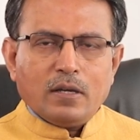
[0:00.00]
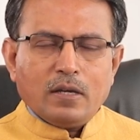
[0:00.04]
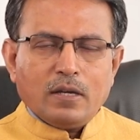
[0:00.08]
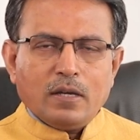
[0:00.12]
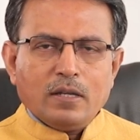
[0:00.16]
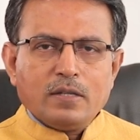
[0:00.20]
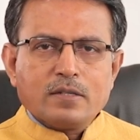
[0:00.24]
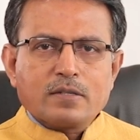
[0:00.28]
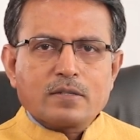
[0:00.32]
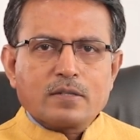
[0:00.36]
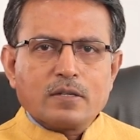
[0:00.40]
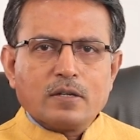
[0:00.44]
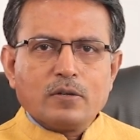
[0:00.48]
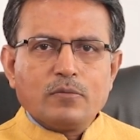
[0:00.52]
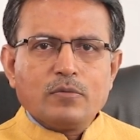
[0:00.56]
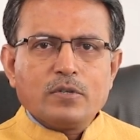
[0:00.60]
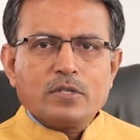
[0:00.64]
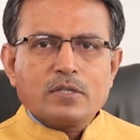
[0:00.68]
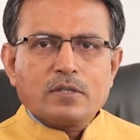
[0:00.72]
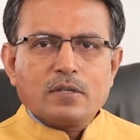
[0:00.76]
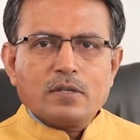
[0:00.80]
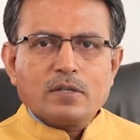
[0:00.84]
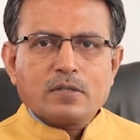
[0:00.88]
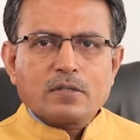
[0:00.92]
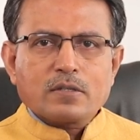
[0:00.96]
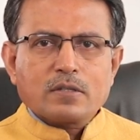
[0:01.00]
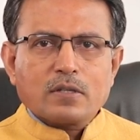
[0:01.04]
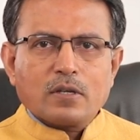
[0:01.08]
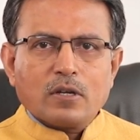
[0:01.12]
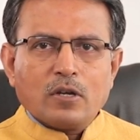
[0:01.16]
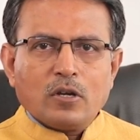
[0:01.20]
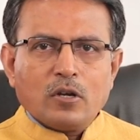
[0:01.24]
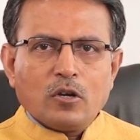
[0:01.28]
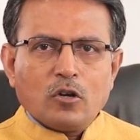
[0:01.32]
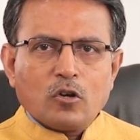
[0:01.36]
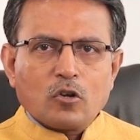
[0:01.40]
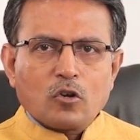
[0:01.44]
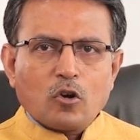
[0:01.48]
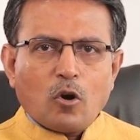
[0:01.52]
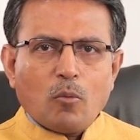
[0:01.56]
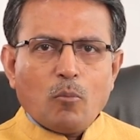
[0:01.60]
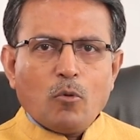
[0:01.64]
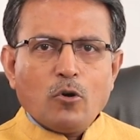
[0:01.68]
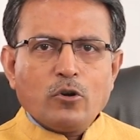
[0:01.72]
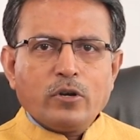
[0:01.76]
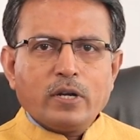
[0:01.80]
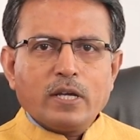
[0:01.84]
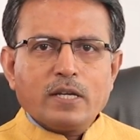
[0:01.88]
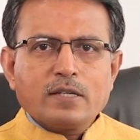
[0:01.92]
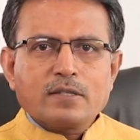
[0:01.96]
In services,
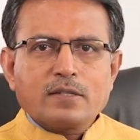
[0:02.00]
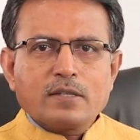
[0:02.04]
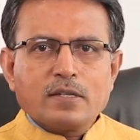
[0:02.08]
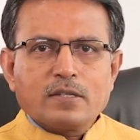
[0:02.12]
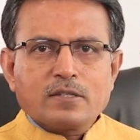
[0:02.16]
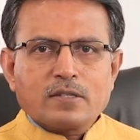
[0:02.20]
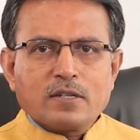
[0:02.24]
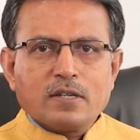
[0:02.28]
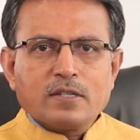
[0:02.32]
robotics is